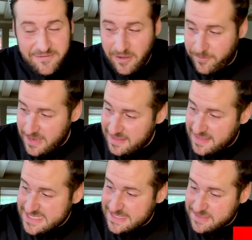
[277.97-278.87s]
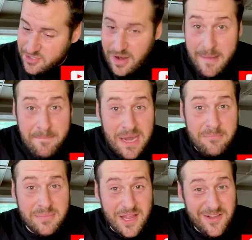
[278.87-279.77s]
Feel free to hit that subscribe
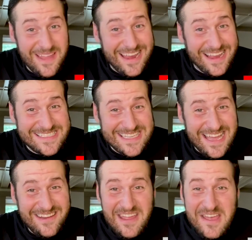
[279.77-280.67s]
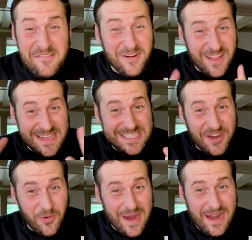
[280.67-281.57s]
button below, like I said, for lots
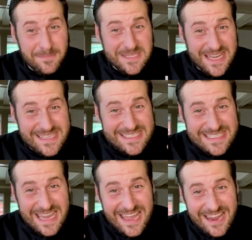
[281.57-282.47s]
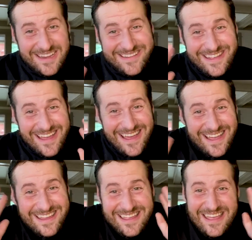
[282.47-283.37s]
of great updates and uh,